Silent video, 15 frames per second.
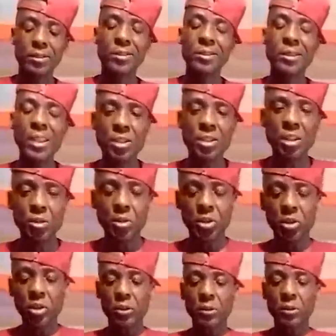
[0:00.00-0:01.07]
Nitty
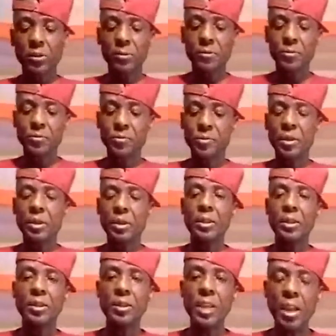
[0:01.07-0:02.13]
Gritty,
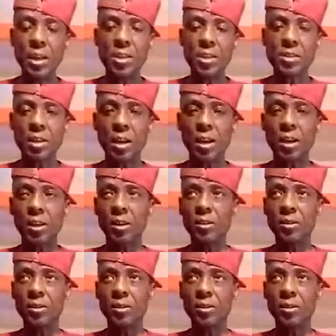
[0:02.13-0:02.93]
Tenor Saw,